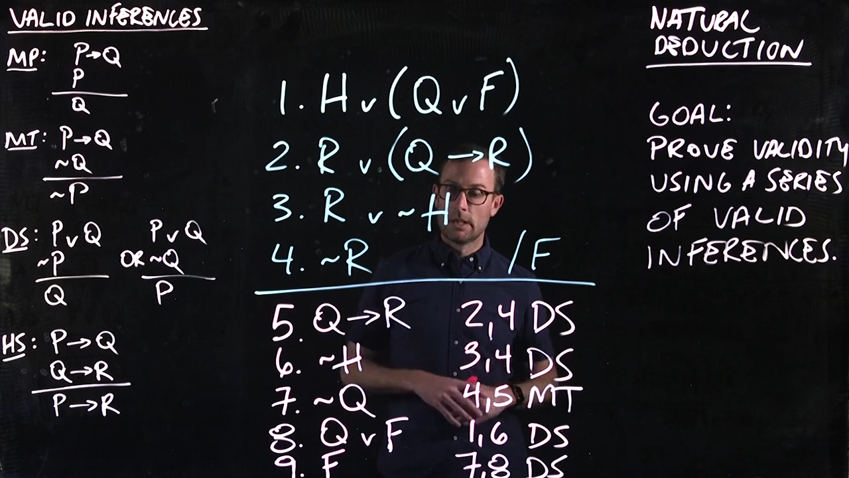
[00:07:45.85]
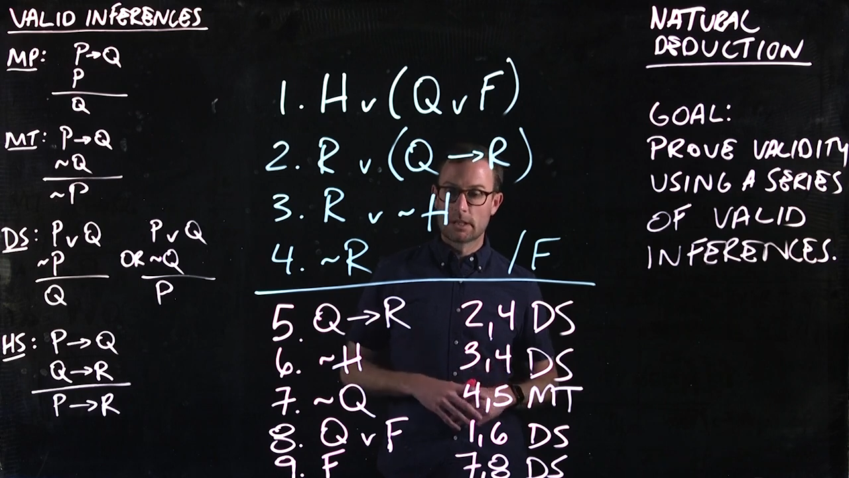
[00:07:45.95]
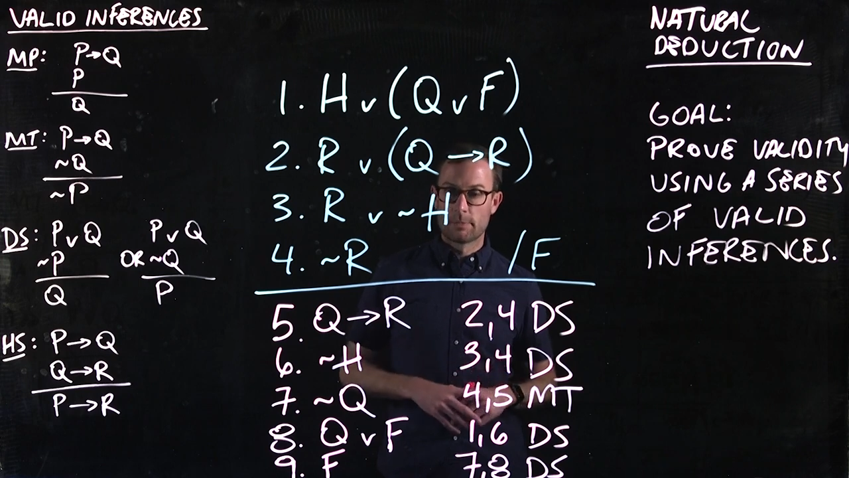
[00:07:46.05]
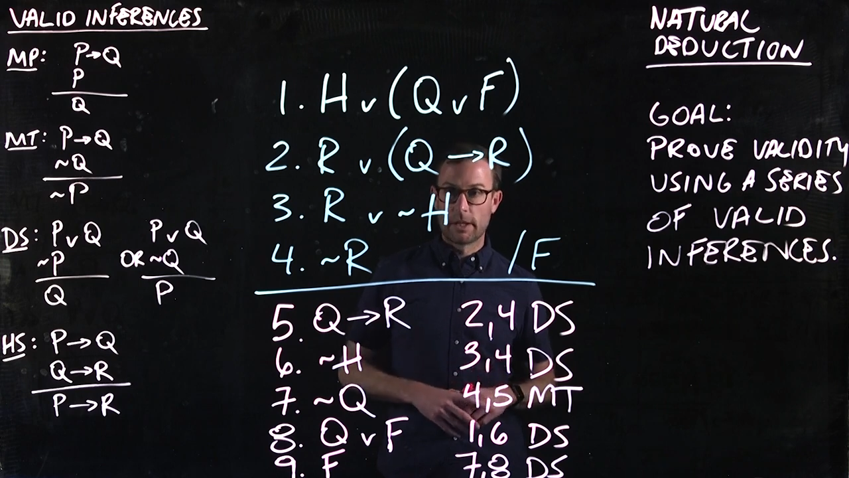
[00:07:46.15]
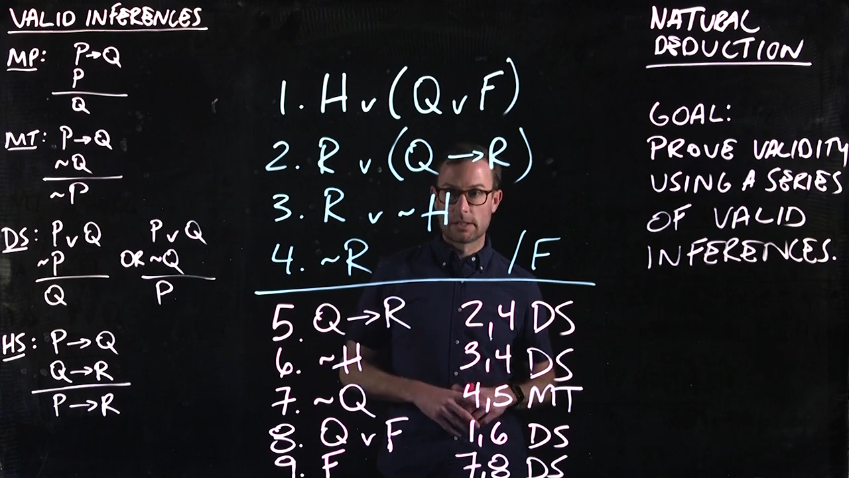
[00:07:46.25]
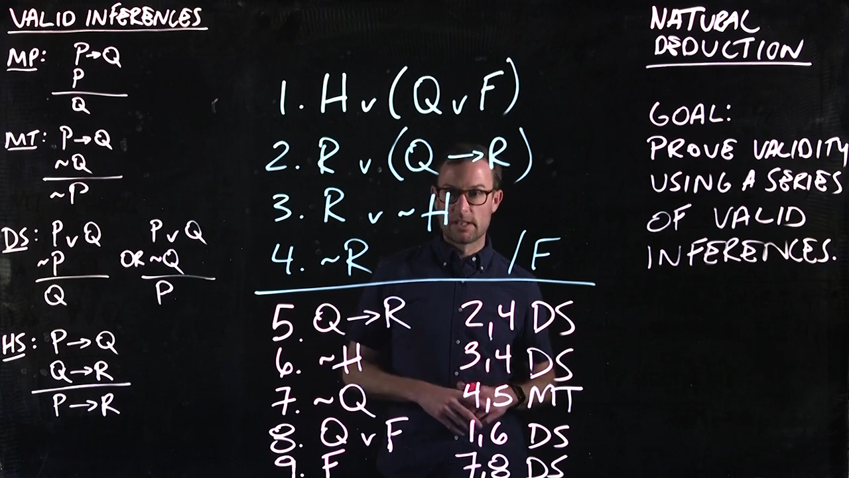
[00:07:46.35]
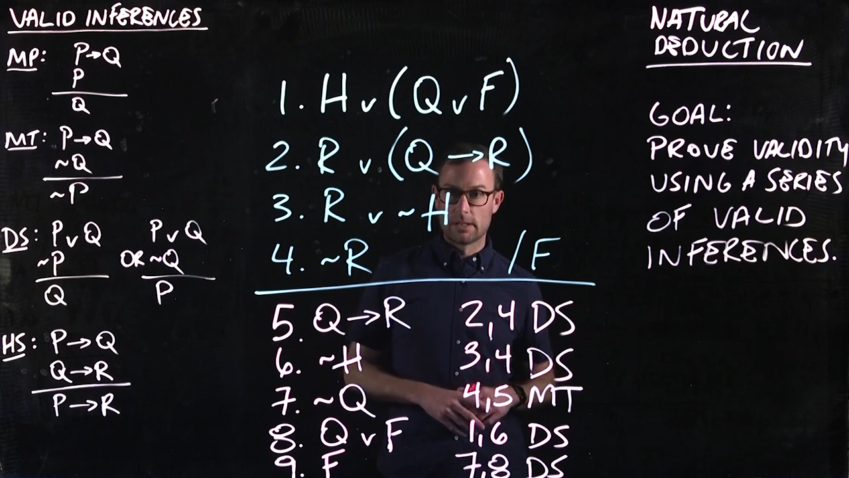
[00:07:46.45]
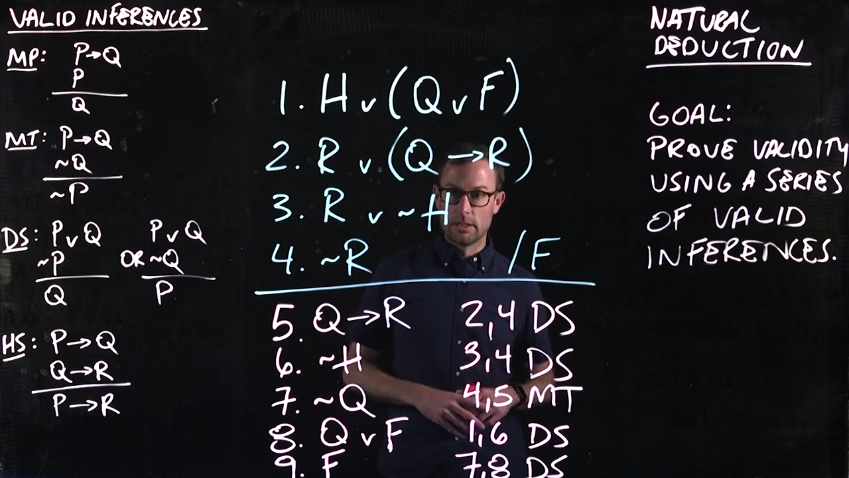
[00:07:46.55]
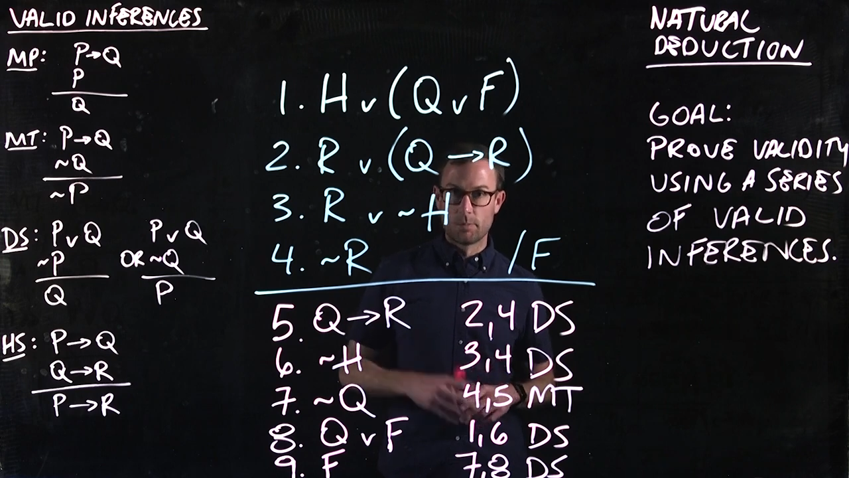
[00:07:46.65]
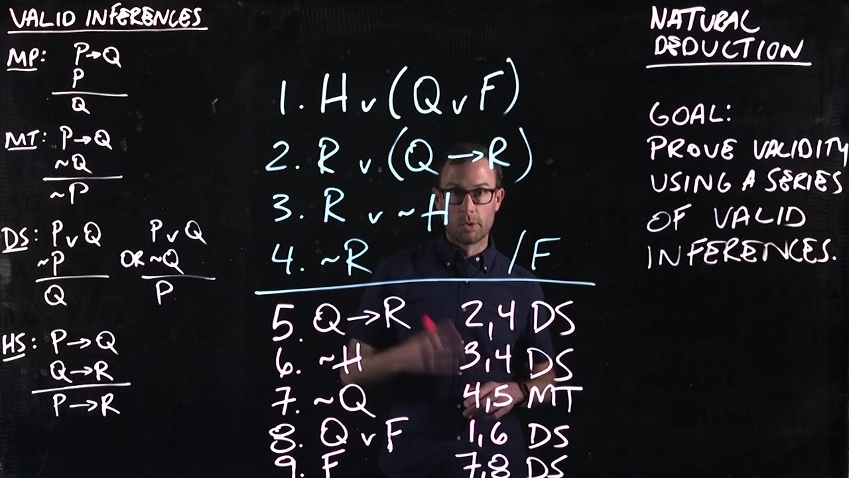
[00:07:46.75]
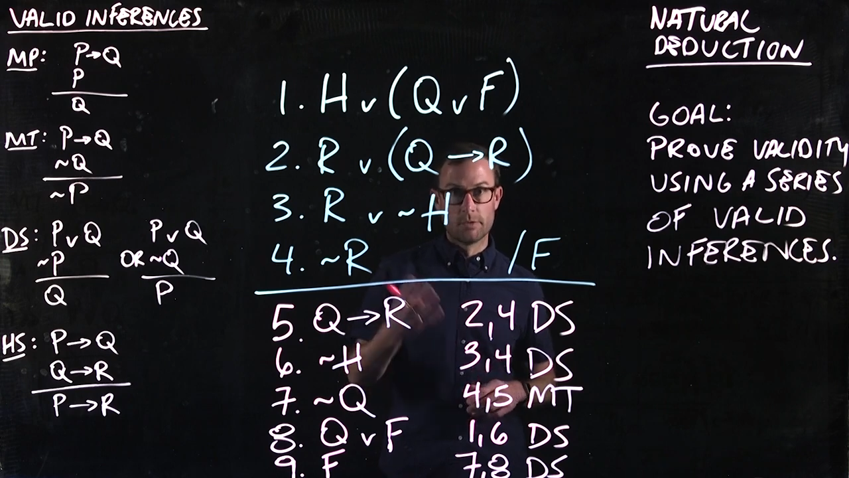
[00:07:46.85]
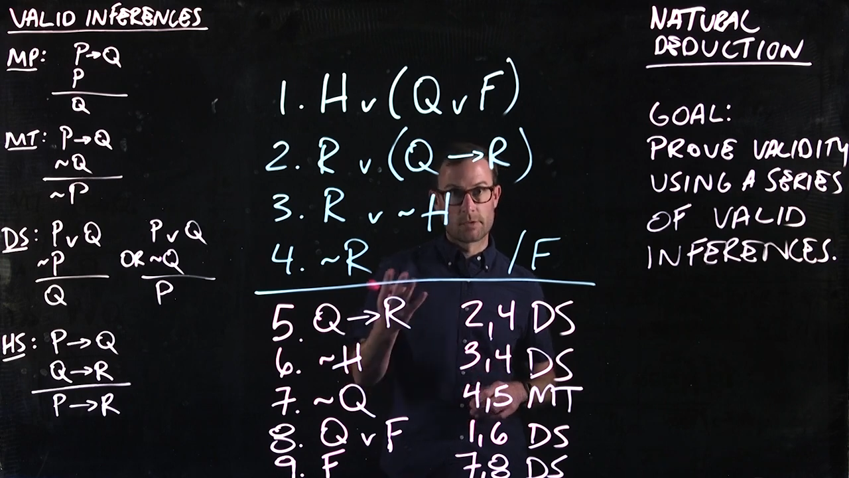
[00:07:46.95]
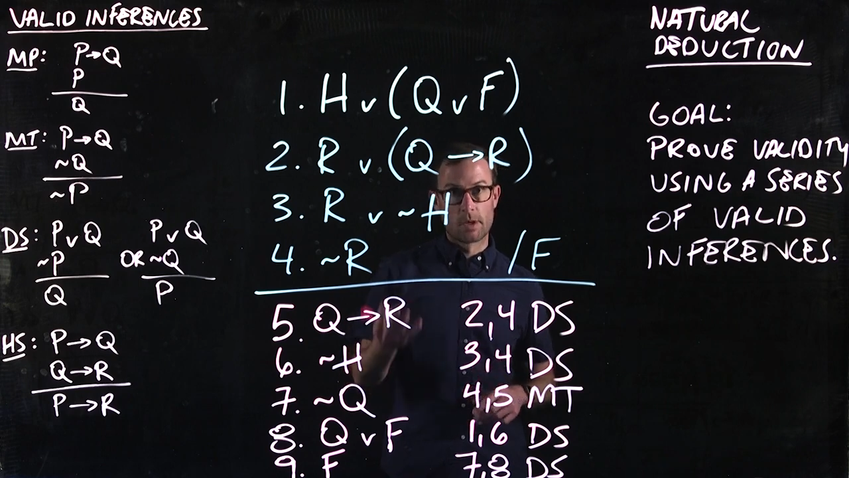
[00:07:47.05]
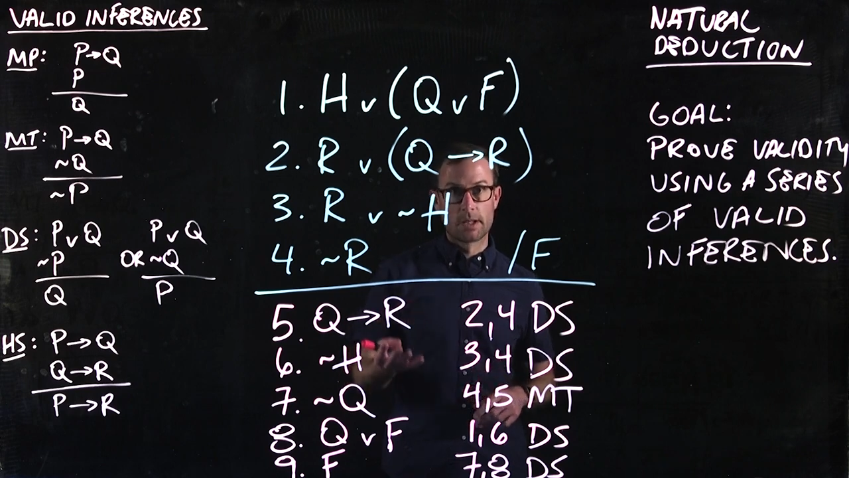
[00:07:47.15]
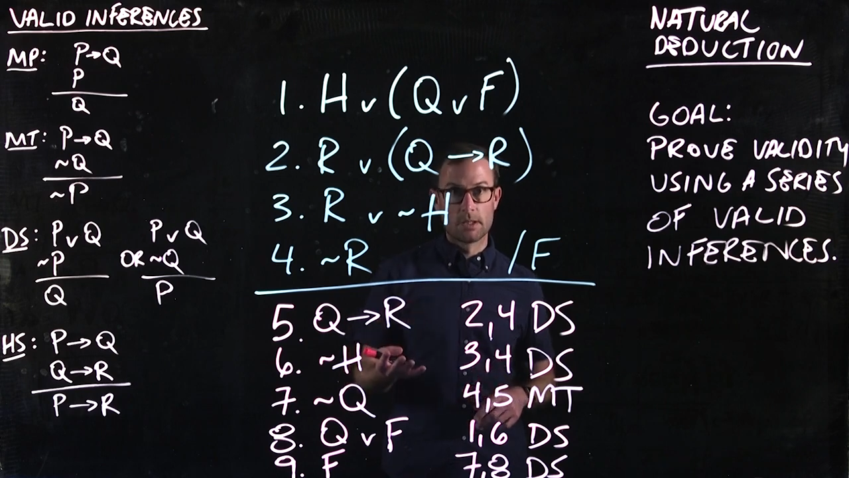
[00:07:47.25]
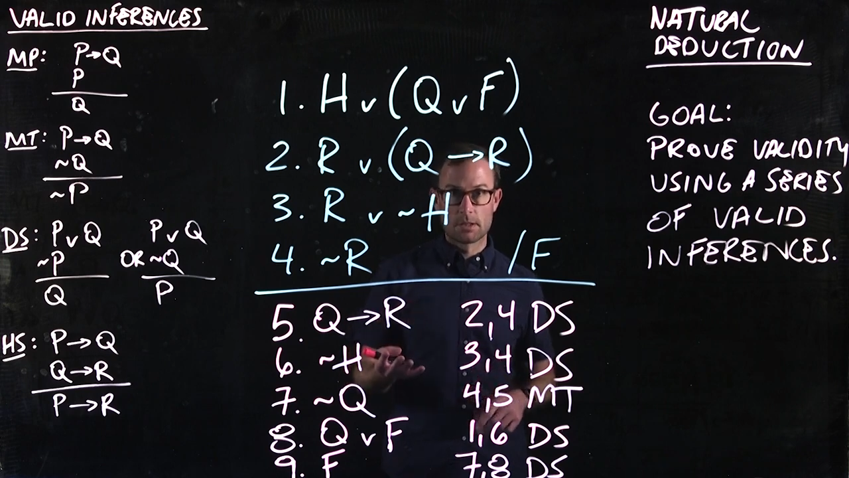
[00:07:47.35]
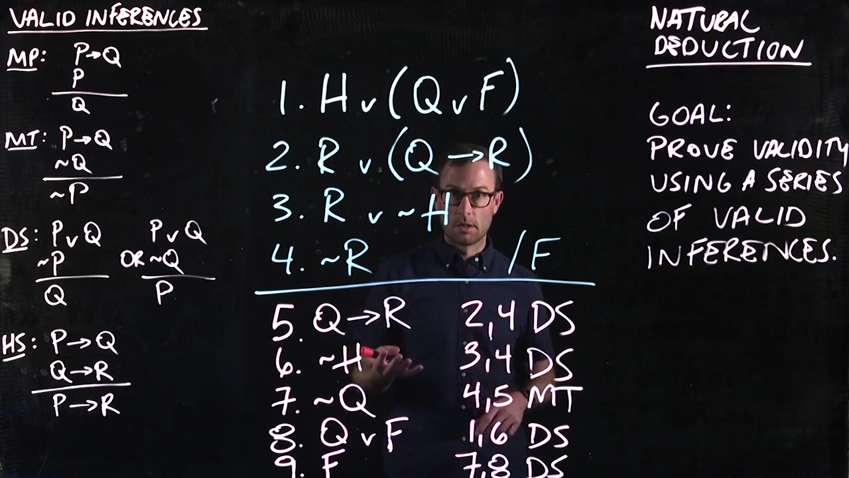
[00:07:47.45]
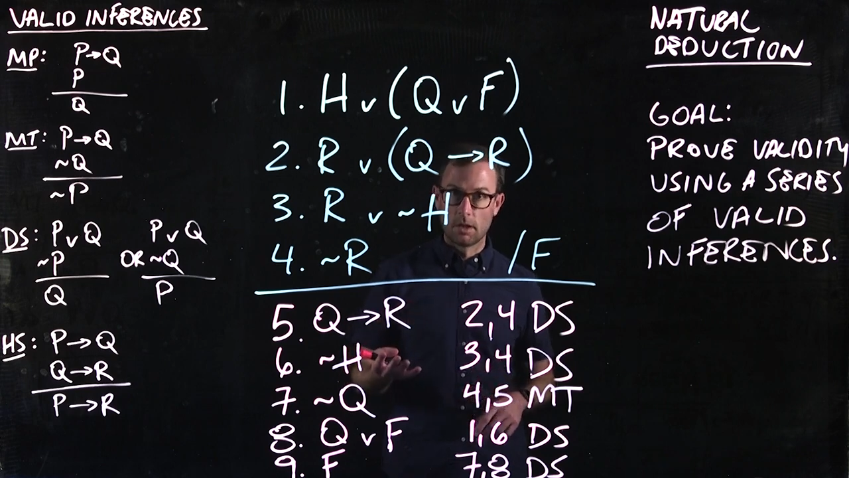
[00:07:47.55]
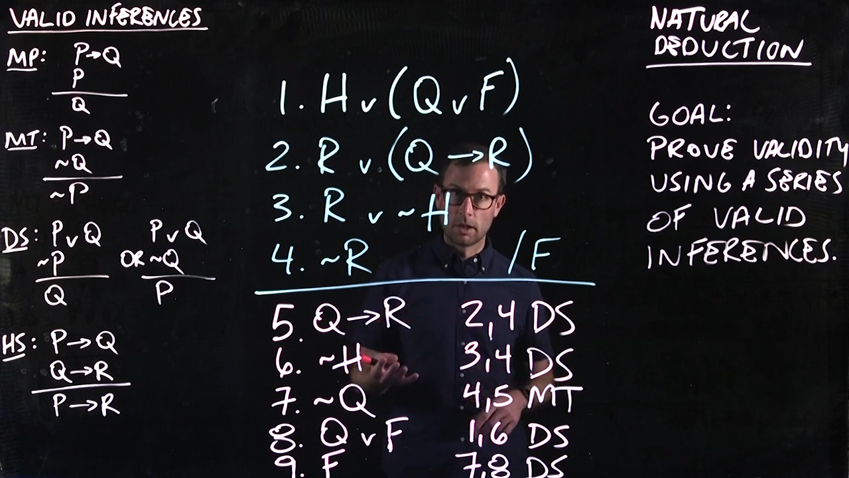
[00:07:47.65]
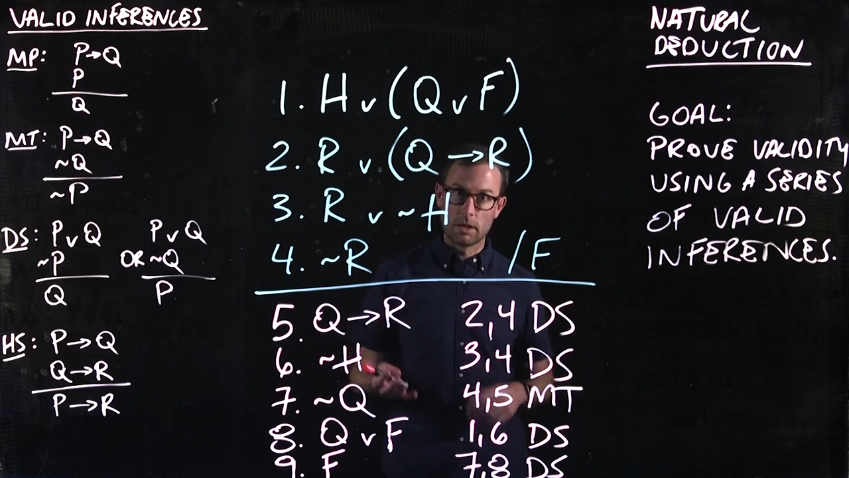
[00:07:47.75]
Expect to see proofs running this
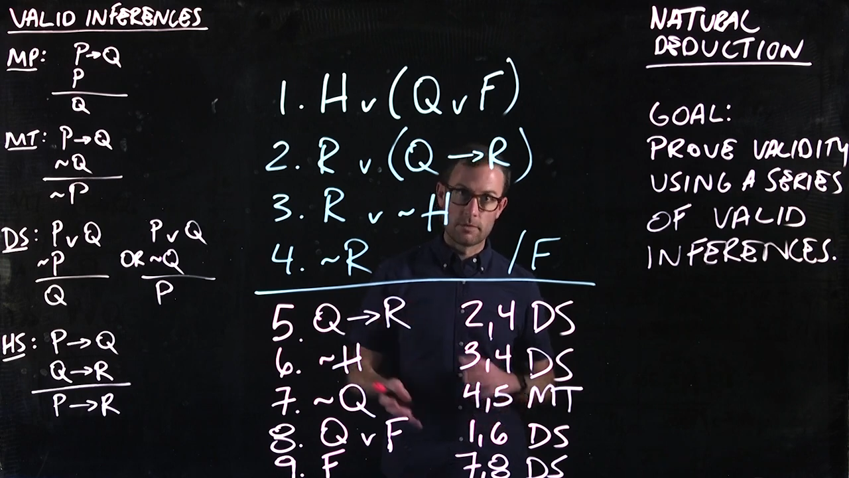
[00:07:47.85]
long,